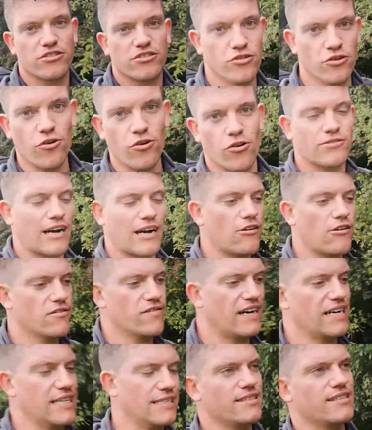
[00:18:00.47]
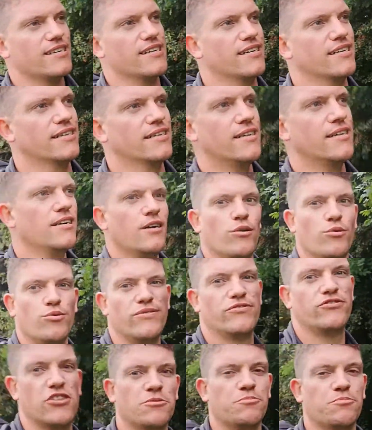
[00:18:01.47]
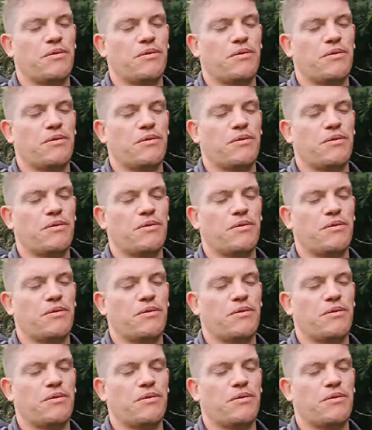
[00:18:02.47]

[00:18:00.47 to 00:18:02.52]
no caravans. We've just